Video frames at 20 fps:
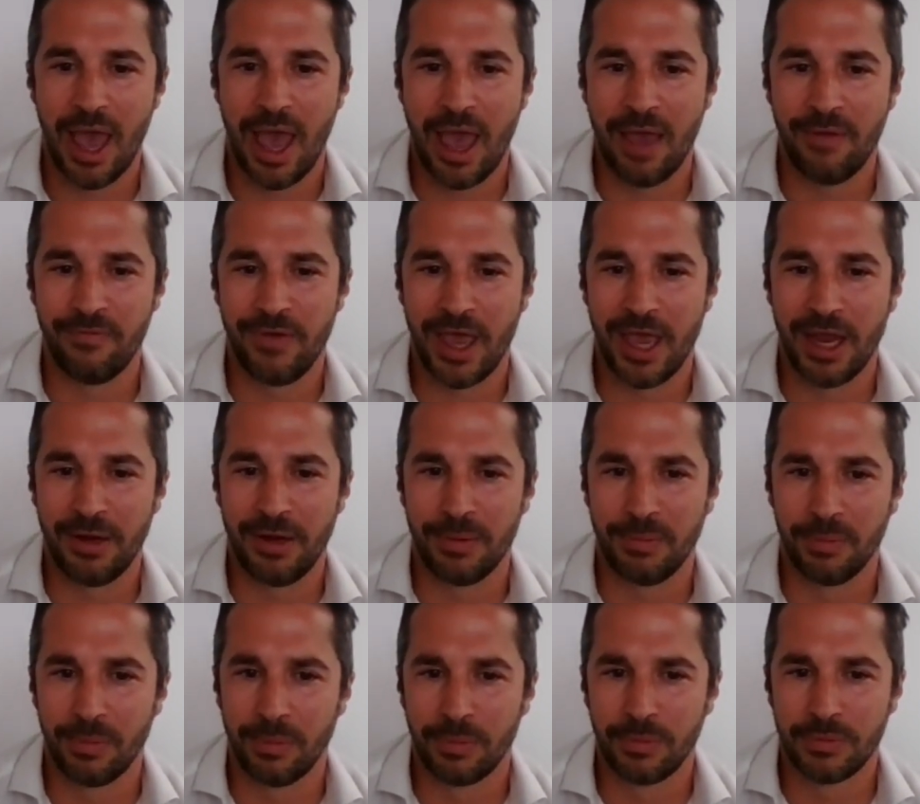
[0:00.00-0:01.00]
And then
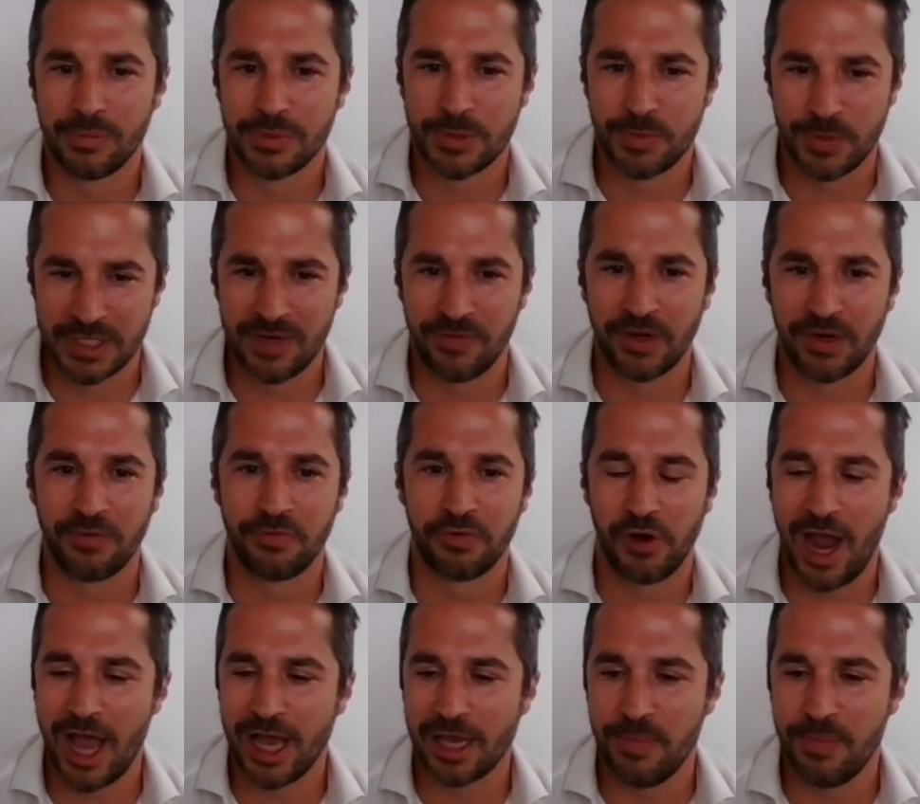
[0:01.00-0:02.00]
specifically for
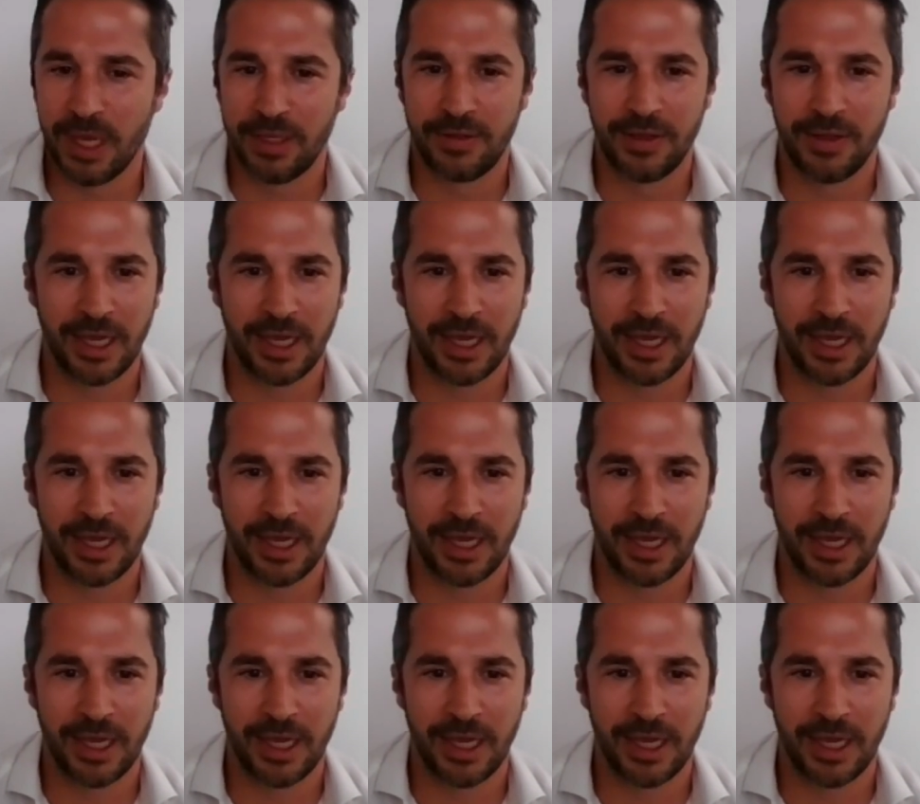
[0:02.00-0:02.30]
Ahmed,